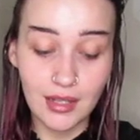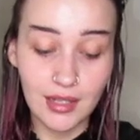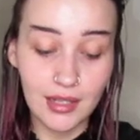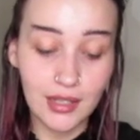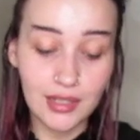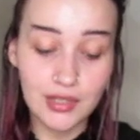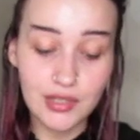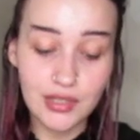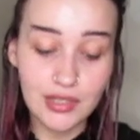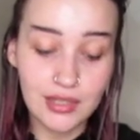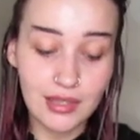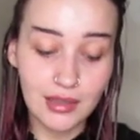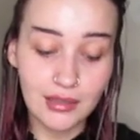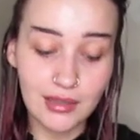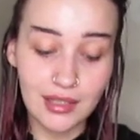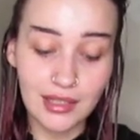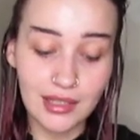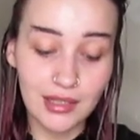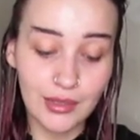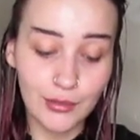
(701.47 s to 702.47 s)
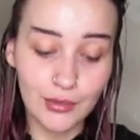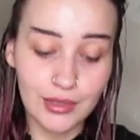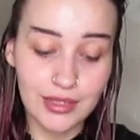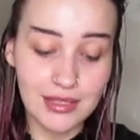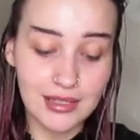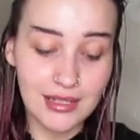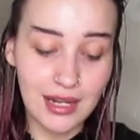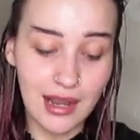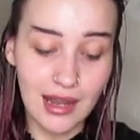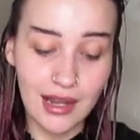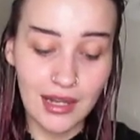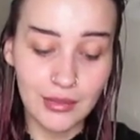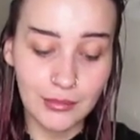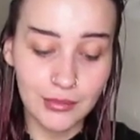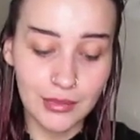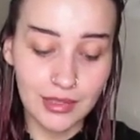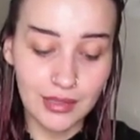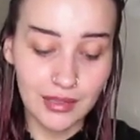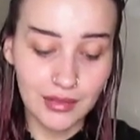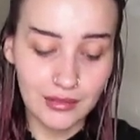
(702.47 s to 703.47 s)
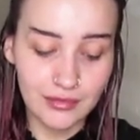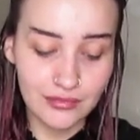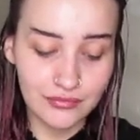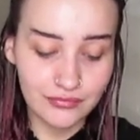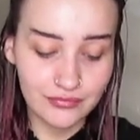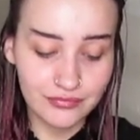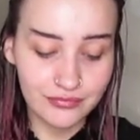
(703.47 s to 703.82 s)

I just think it was time, you know?